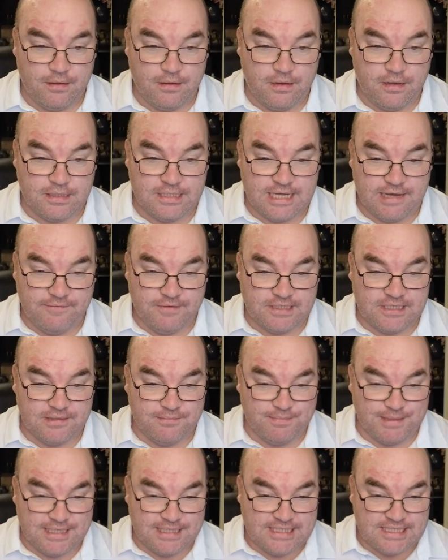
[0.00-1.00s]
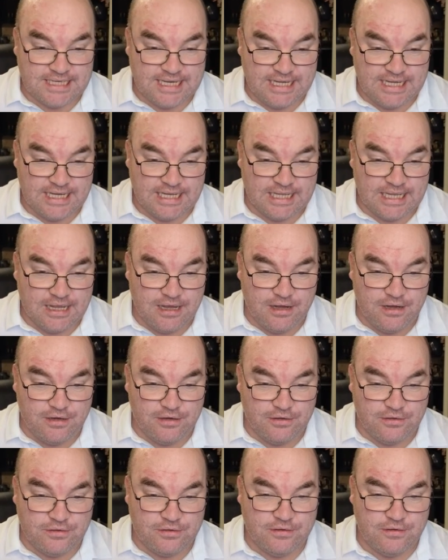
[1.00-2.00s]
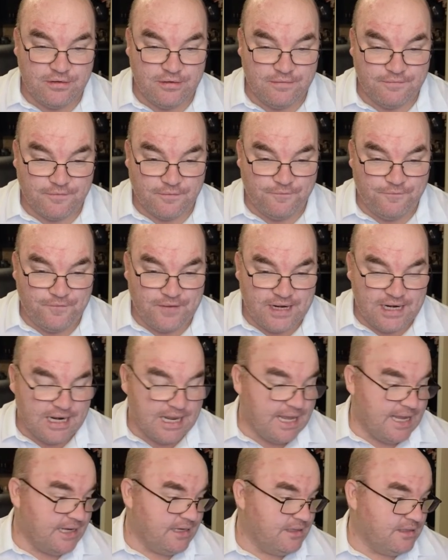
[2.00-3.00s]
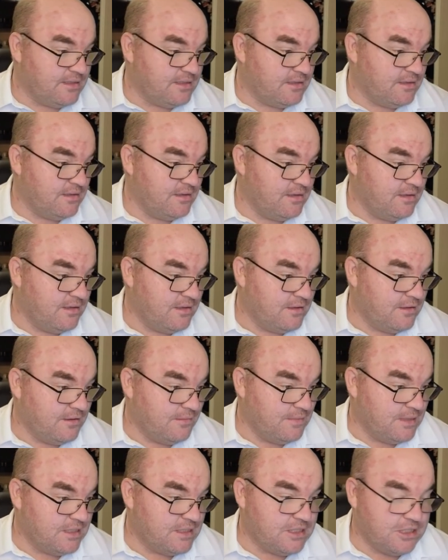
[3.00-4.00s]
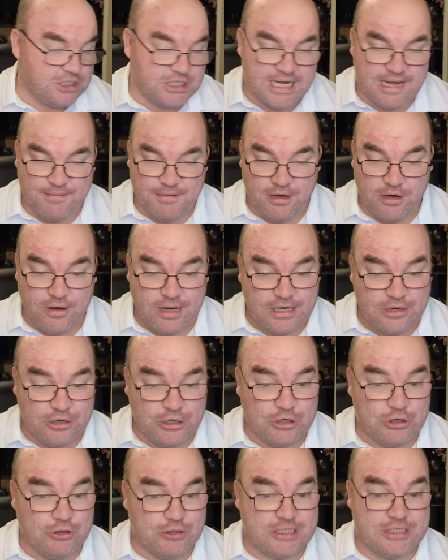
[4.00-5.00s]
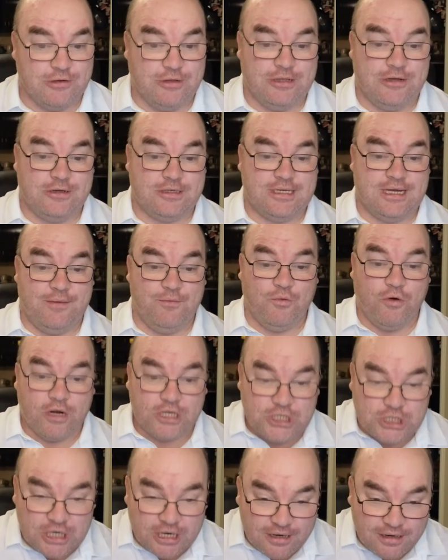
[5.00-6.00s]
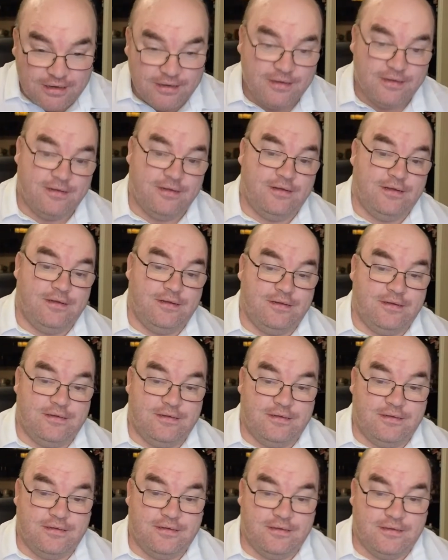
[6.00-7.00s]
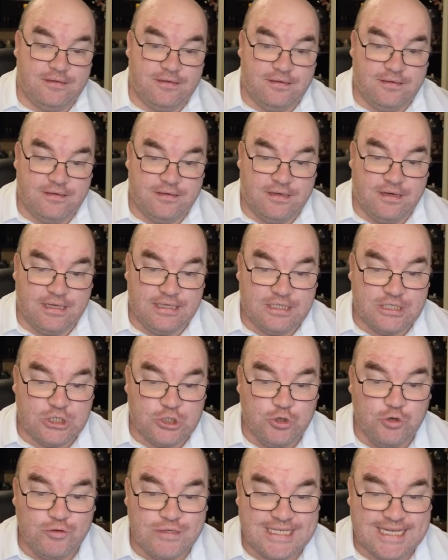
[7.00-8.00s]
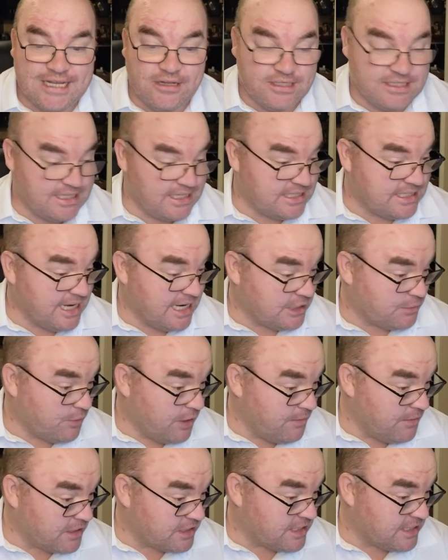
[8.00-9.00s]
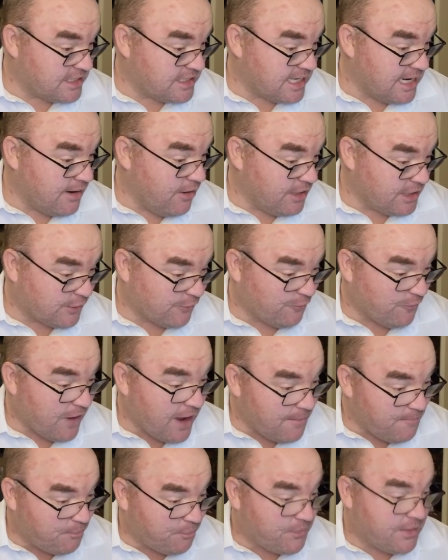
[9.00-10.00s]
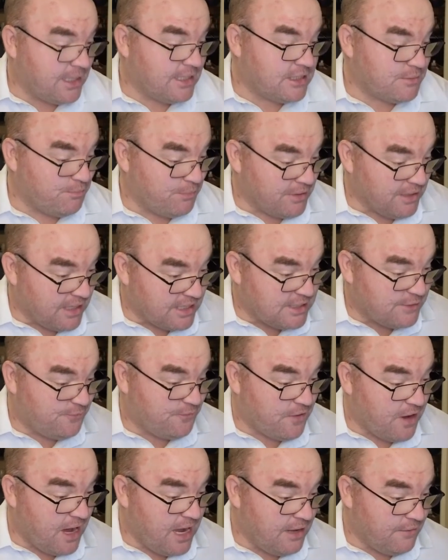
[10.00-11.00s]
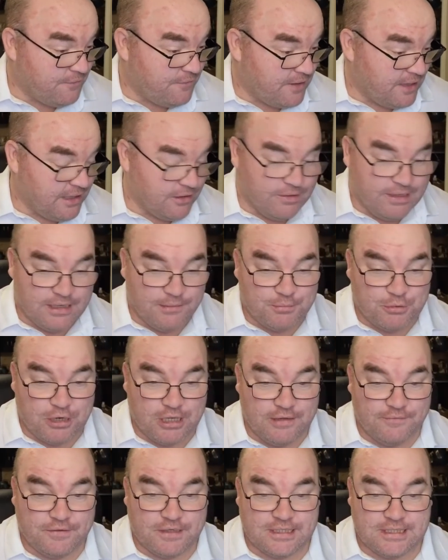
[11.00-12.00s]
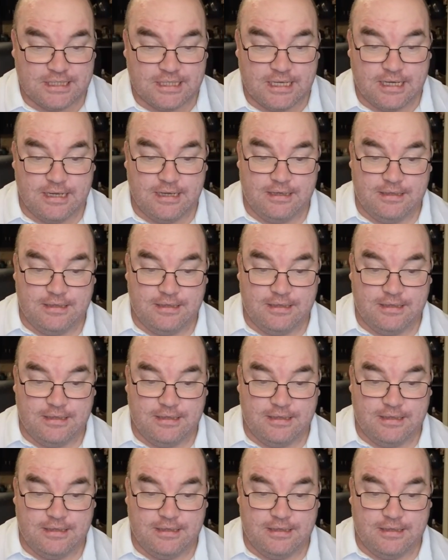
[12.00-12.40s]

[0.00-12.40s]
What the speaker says: David's in BC. Hello from Finland, Mr. Jammo. I know you're also a long time watcher. And 2 Celsius. Yeah, it's pretty much the same. Oh, it's +5 here in Aprilivka today.